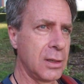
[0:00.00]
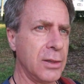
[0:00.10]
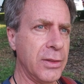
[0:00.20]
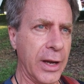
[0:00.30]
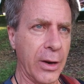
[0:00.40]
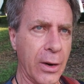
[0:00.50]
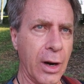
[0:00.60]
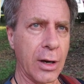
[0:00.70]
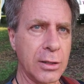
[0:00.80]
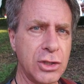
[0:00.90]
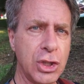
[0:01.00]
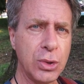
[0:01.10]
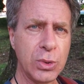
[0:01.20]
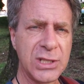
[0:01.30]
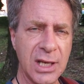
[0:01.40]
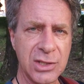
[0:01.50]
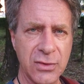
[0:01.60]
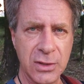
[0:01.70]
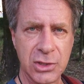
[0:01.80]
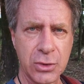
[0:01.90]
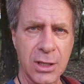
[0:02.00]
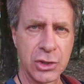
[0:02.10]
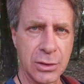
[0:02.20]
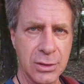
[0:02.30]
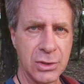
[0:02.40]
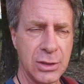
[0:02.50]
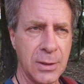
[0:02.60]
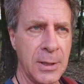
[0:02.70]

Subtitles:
there are two sets of instructions.